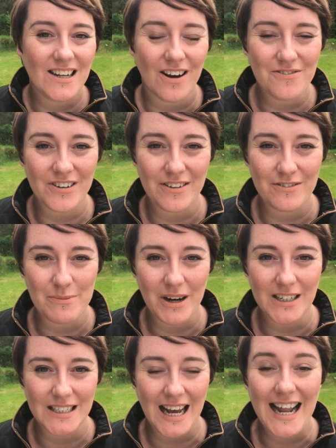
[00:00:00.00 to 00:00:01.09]
not for
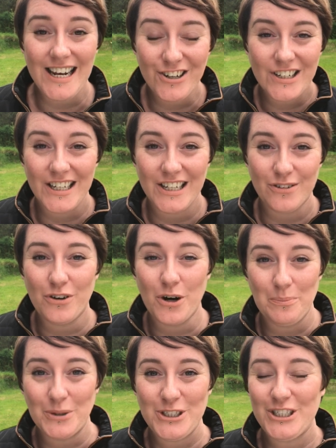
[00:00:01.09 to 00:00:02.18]
everybody. And luckily enough, her
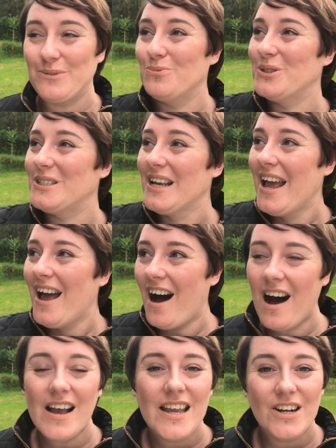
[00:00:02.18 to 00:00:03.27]
budget was
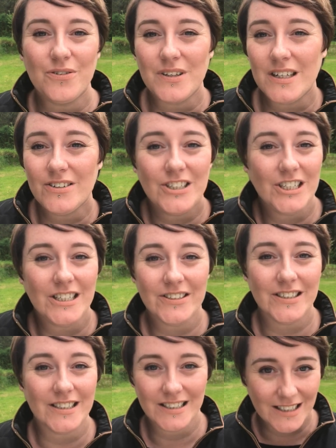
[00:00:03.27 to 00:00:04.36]
high enough that look, she
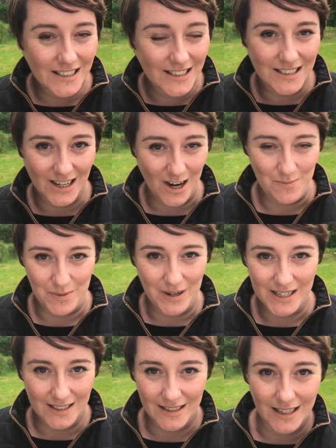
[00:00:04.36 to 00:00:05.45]
doesn't need to
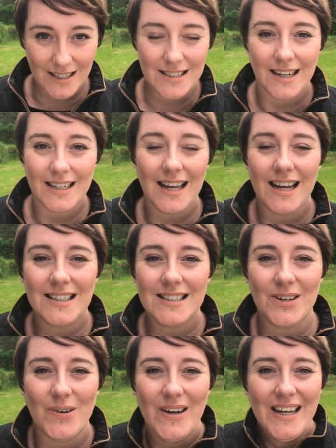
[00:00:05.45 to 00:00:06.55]
compromise on things like that.
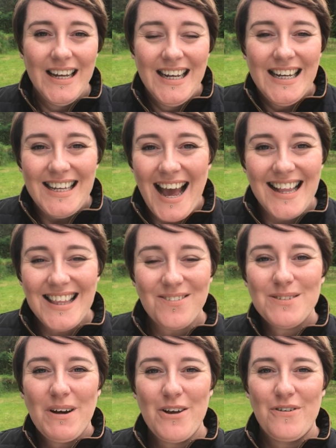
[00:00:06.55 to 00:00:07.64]
So yeah, that
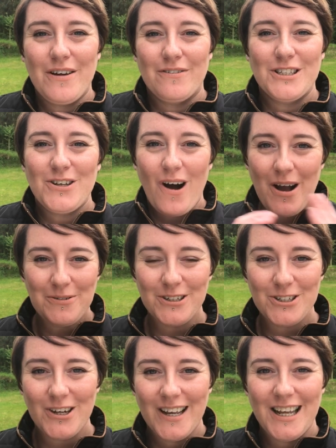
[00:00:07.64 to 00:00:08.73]
was my favorite. So I'm gonna
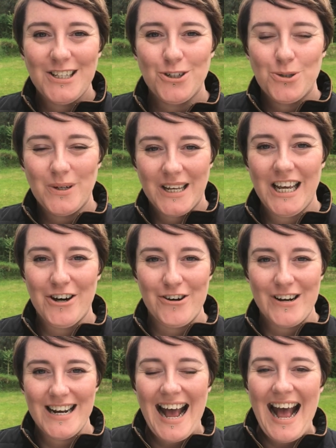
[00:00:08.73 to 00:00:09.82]
try and get in touch with
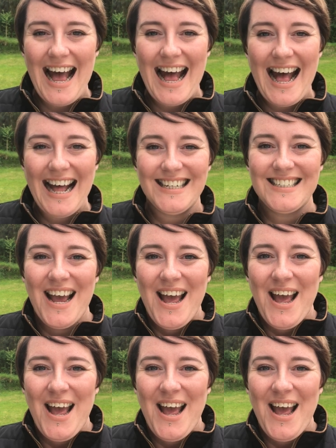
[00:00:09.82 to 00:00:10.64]
Kieran and